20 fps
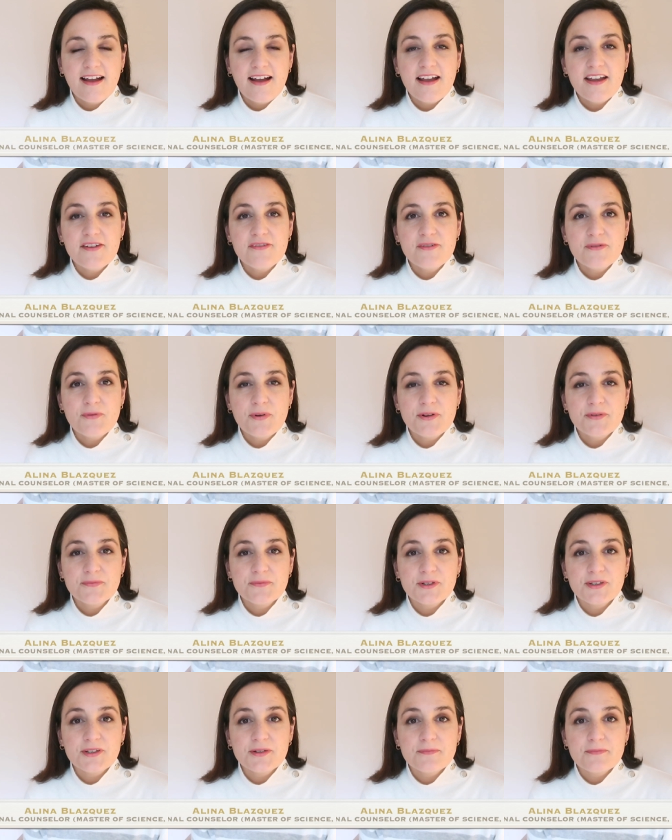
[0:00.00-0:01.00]
Hi everyone,
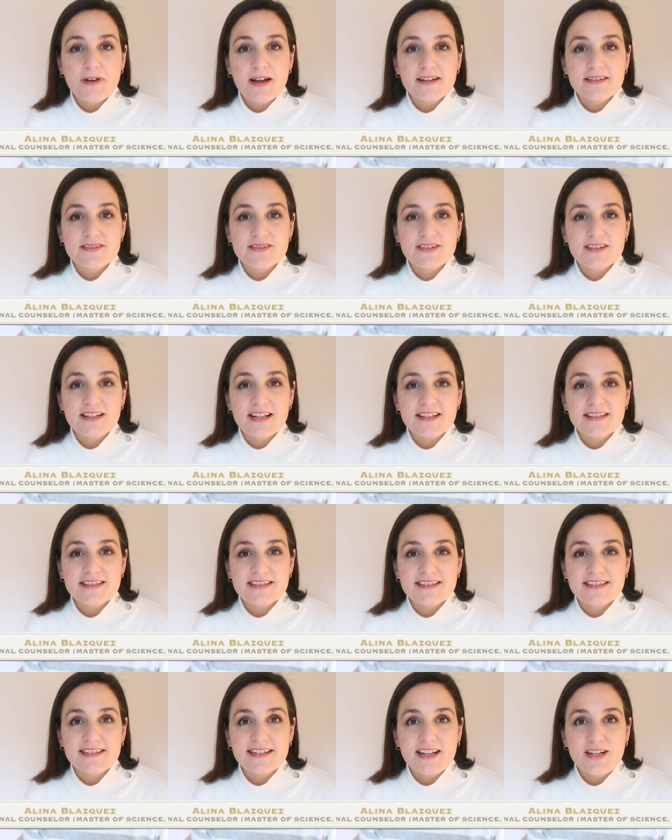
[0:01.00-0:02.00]
welcome back to
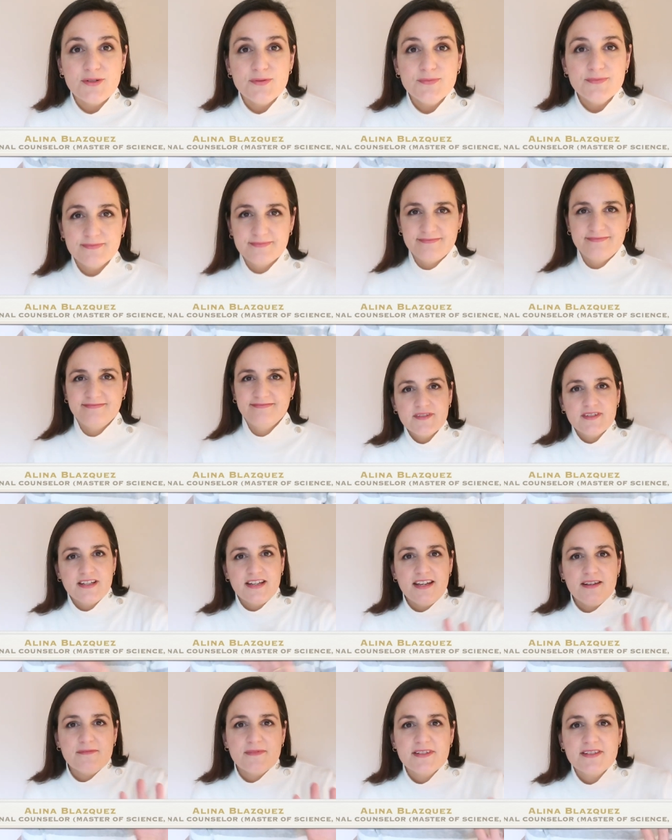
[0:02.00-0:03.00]
Eclectic Alu.
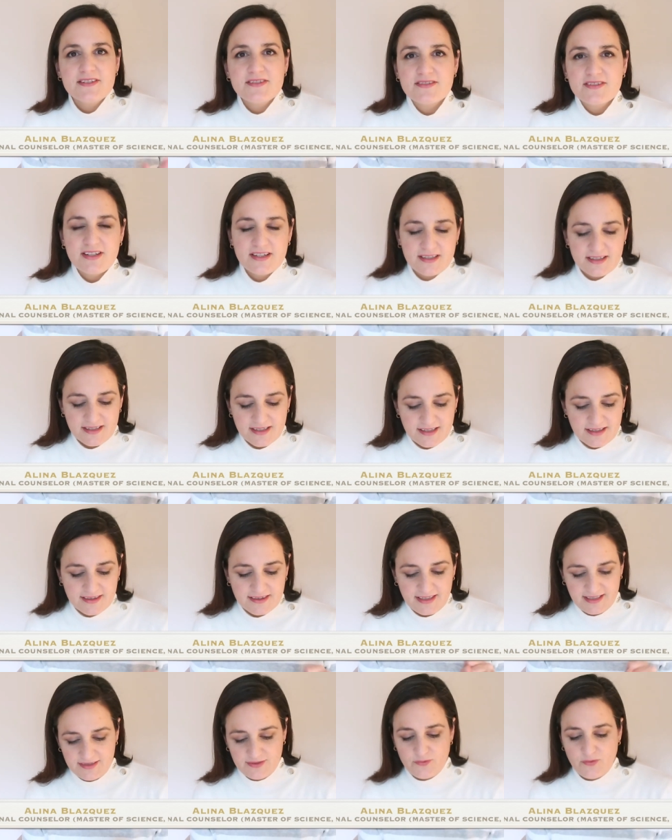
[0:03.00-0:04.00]
Today I'm answering
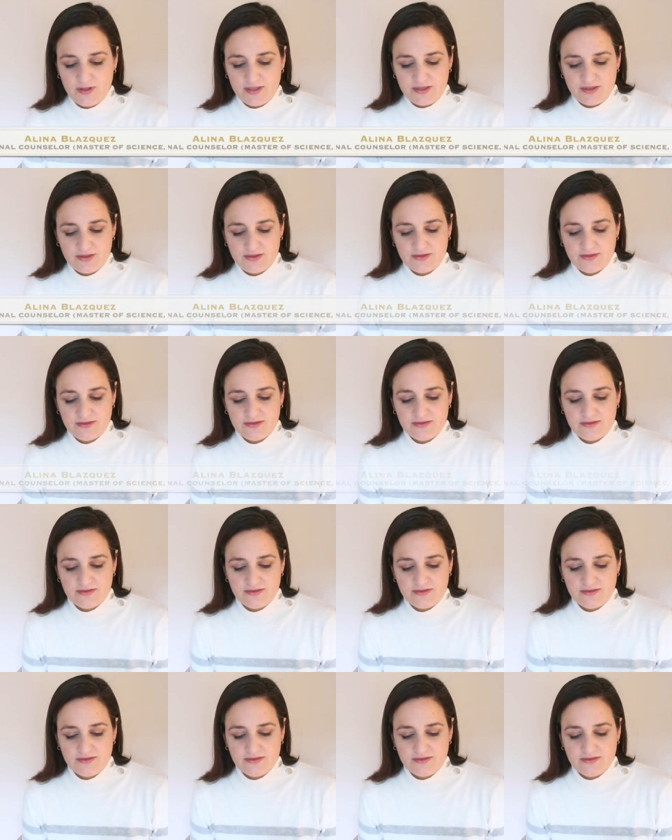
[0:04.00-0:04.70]
this question.